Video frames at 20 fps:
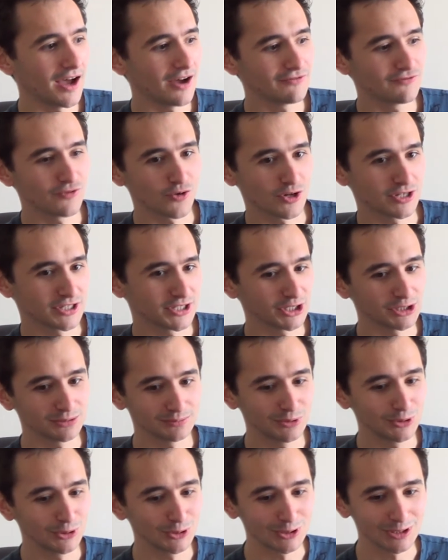For
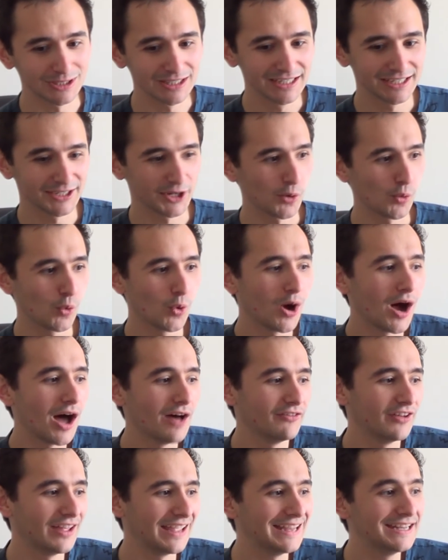example, what other